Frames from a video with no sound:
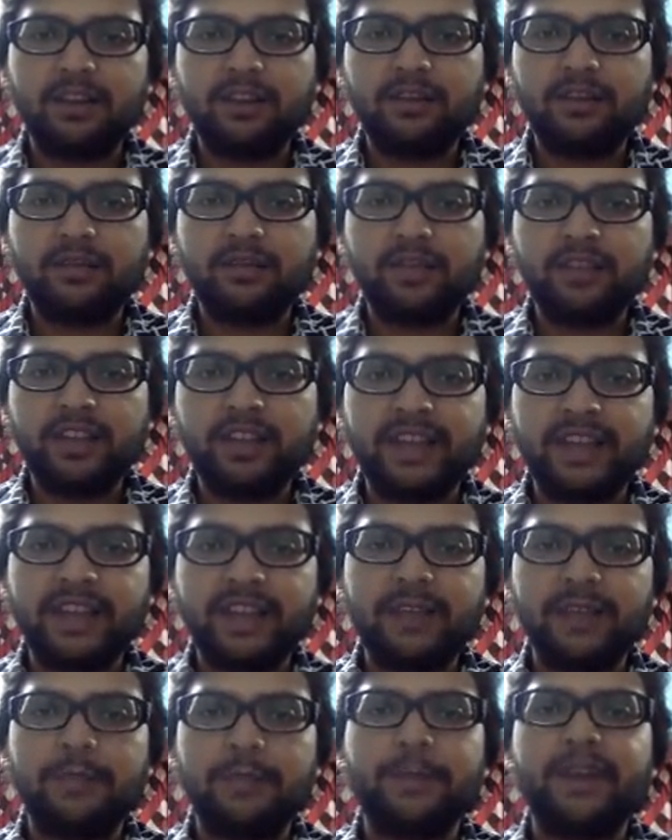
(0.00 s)
we
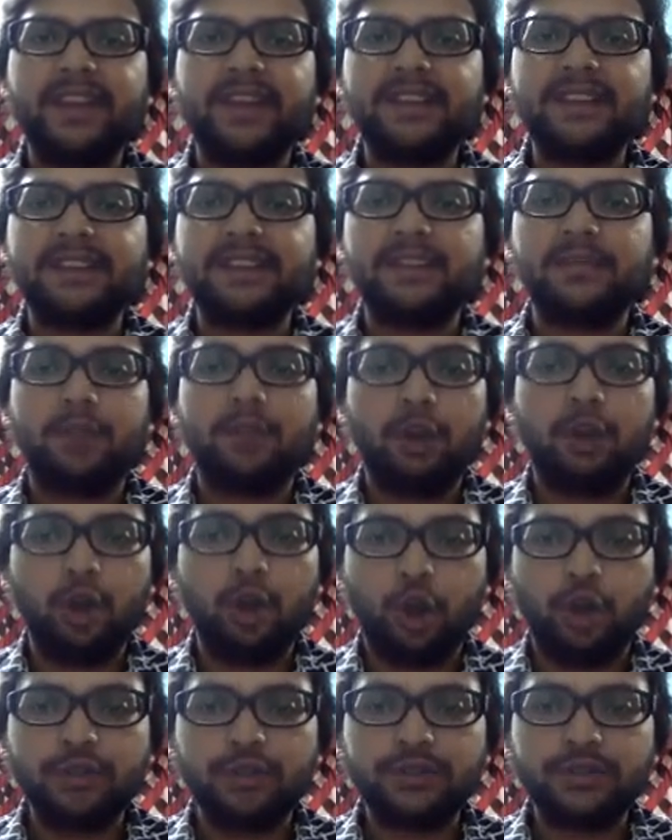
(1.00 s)
can break some
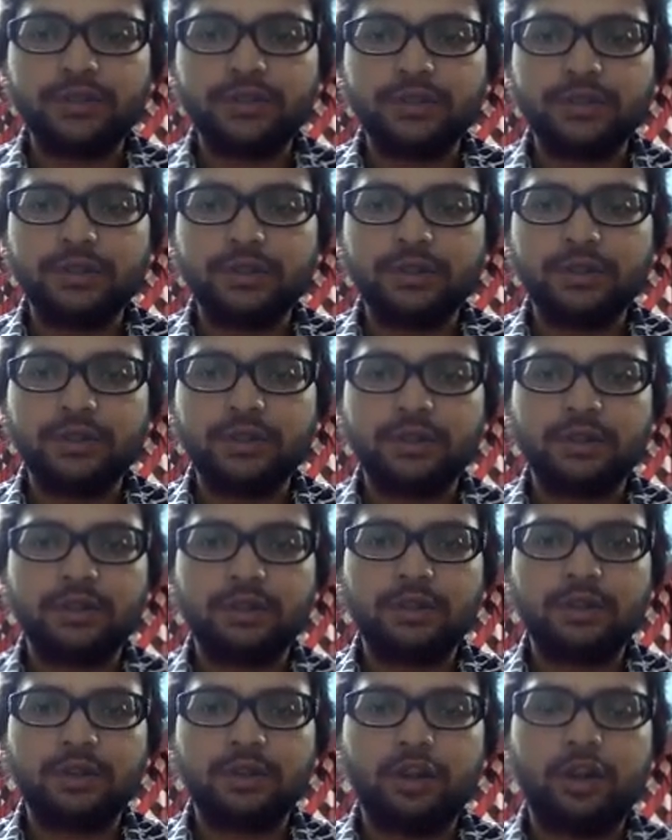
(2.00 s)
laws,
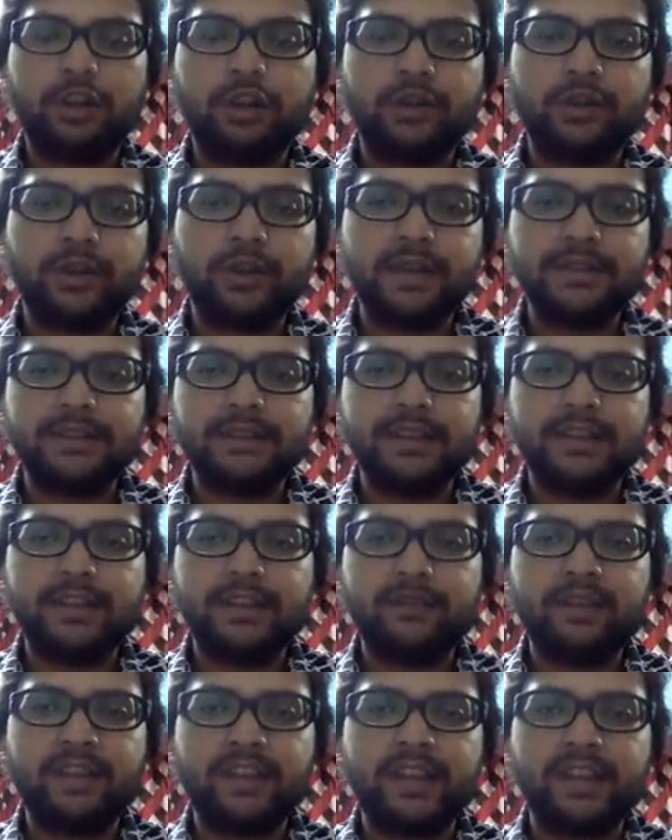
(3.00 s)
or you can say
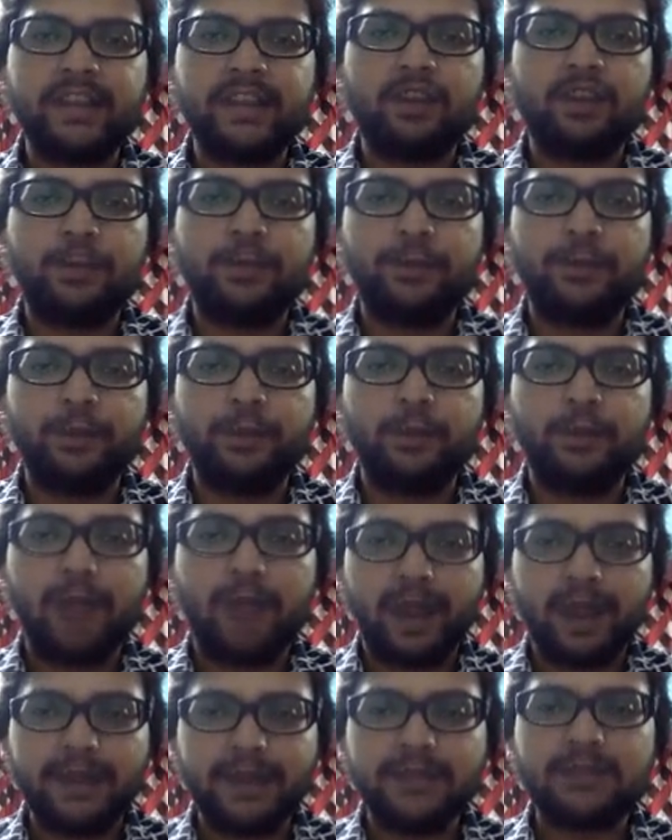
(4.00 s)
we can
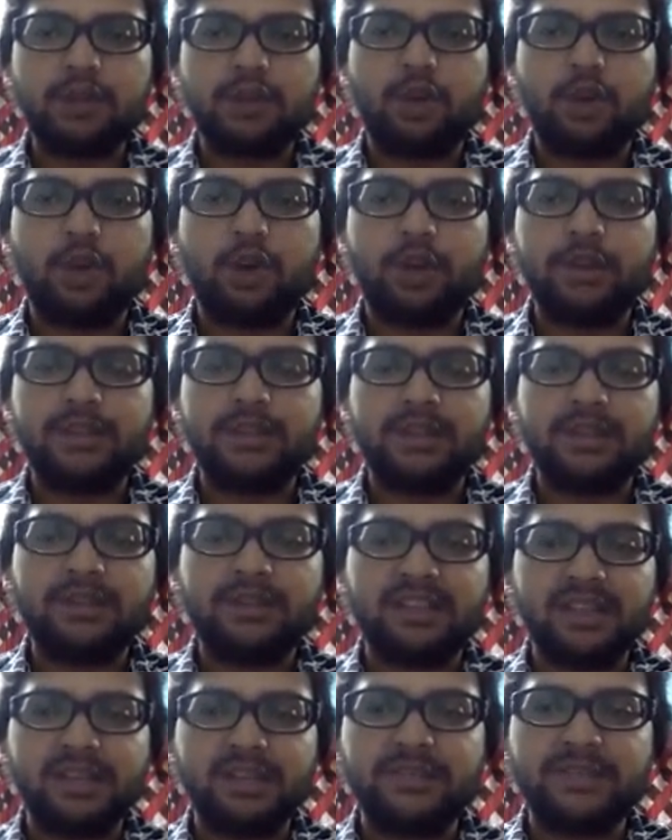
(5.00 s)
compromise on
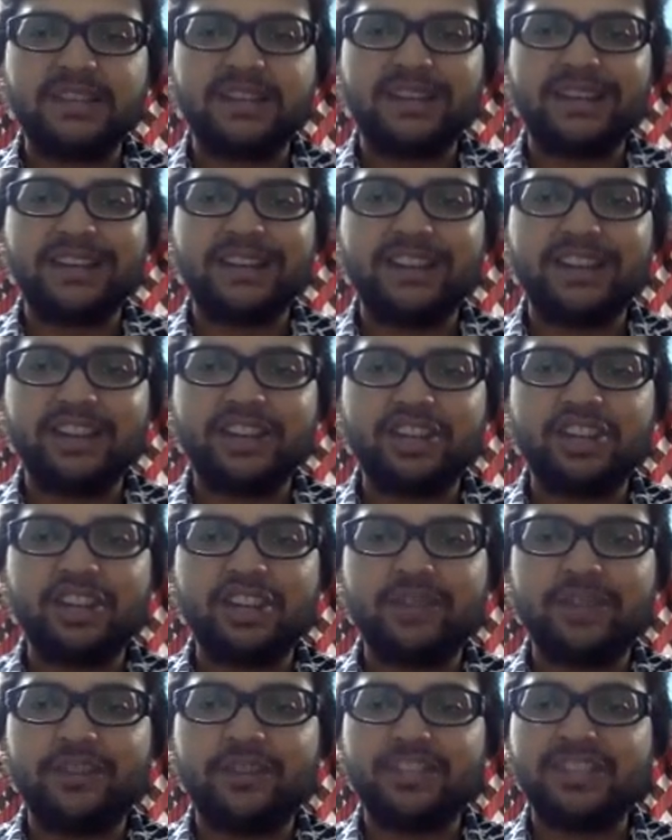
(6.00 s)
some terms and
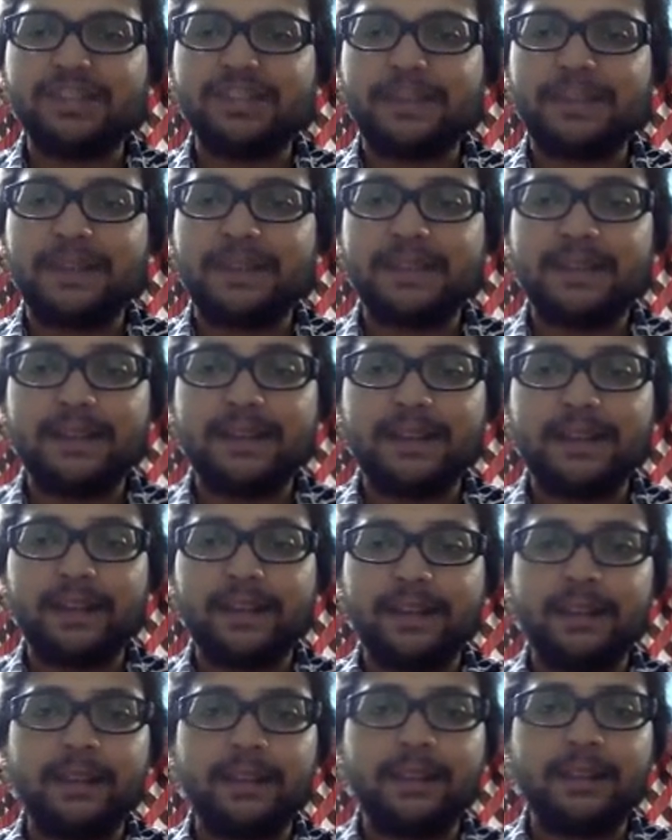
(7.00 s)
condition which is present
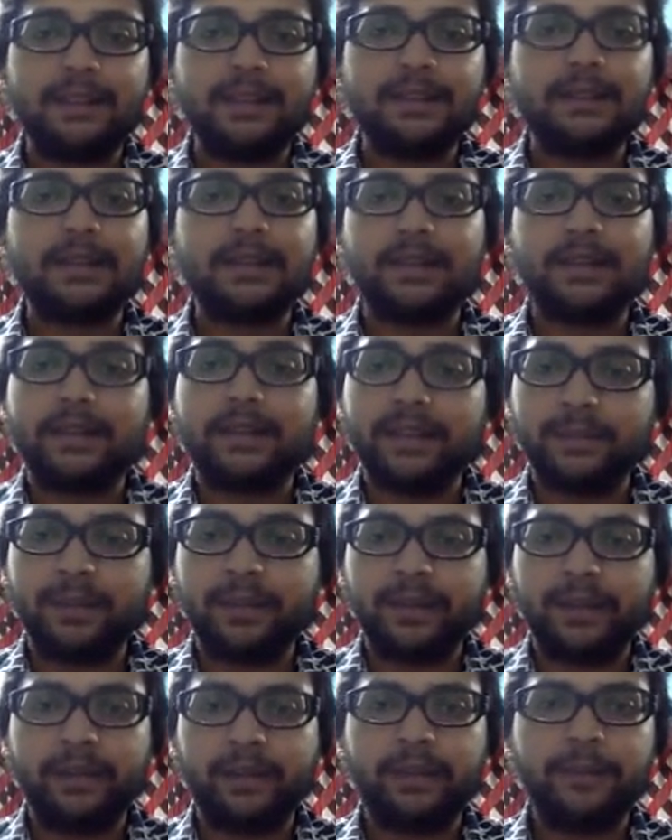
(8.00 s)
in this
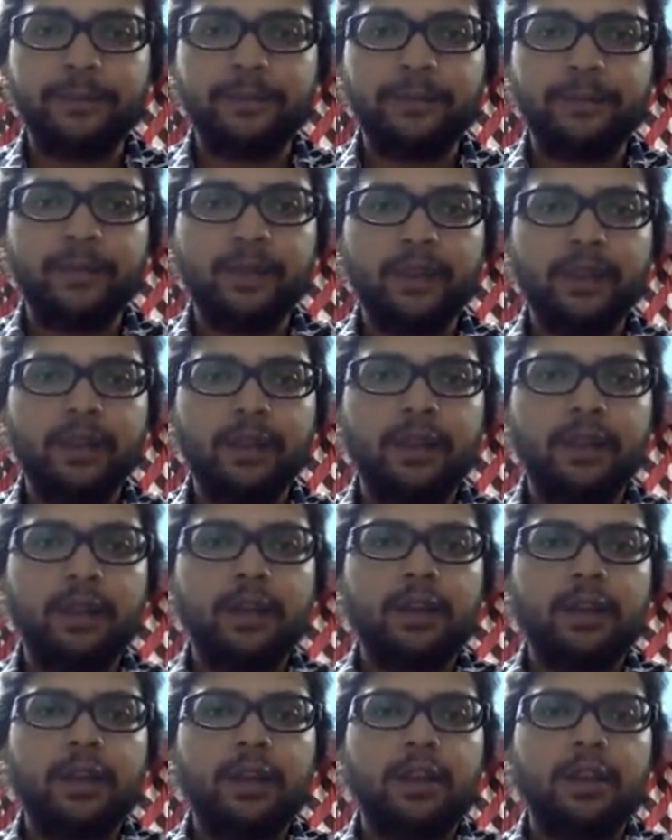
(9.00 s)
agreement.
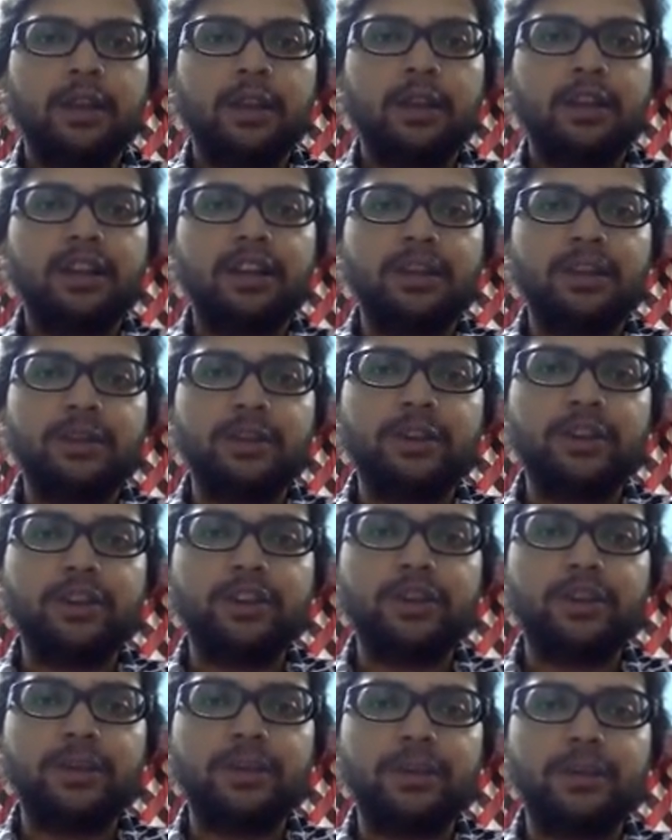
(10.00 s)

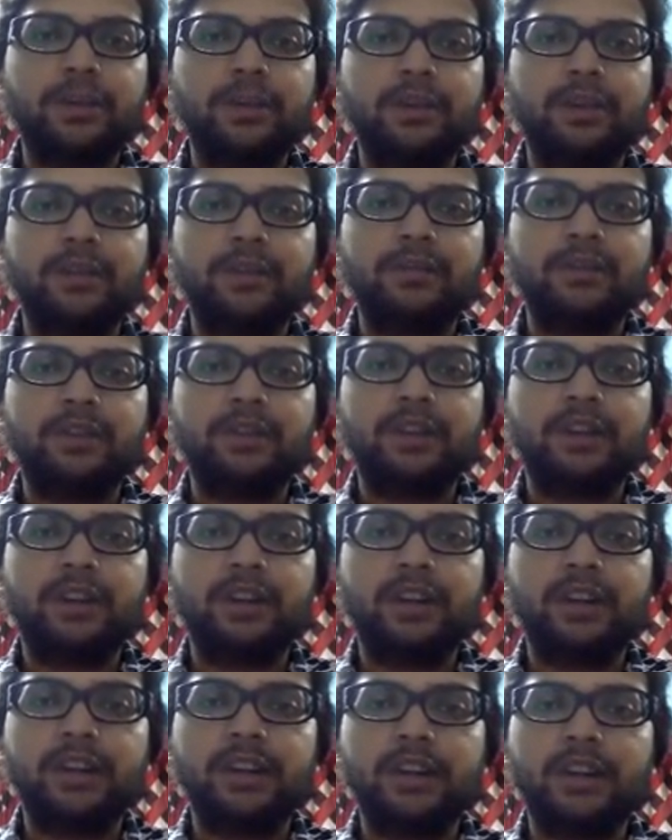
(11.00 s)
WTO member were
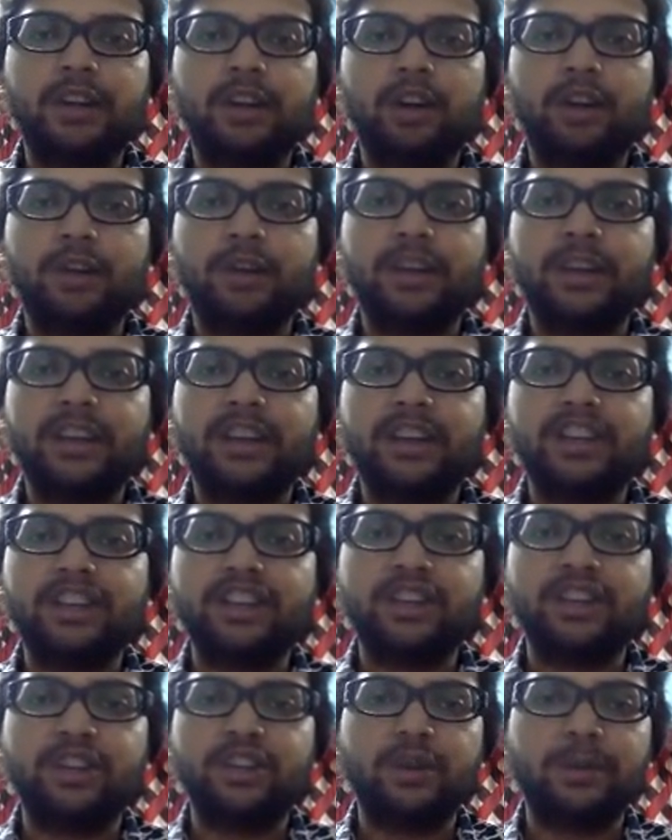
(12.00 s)
under
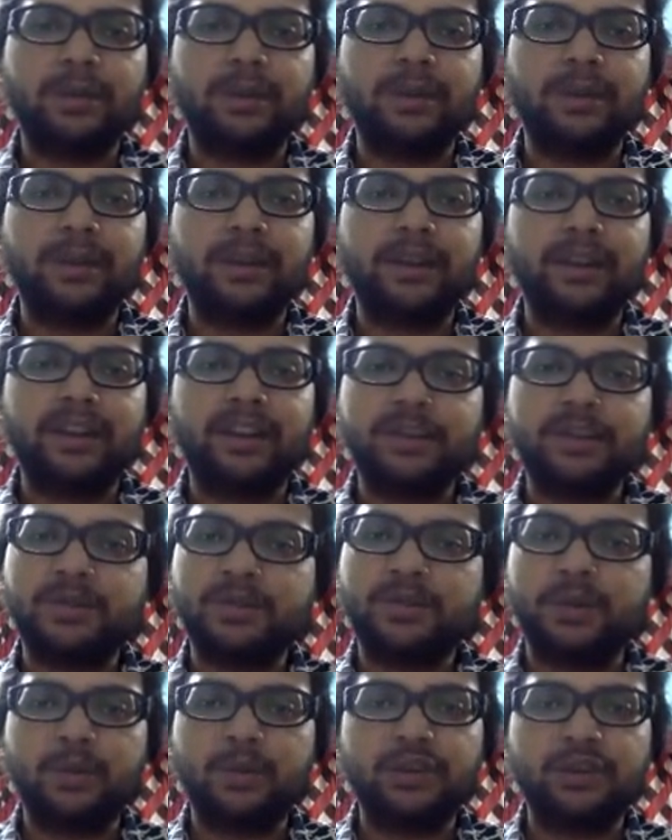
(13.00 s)
obligation to implement
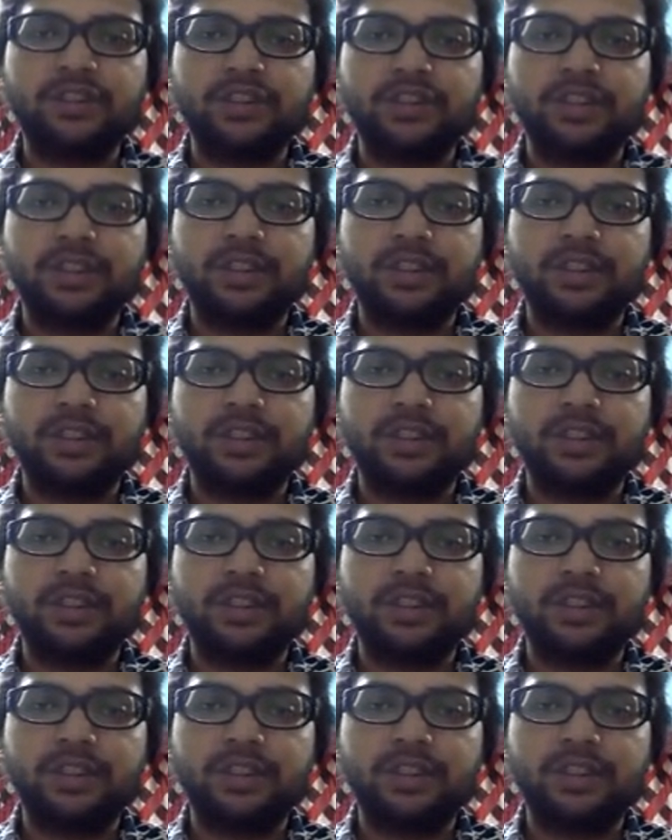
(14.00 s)
TRIPS provision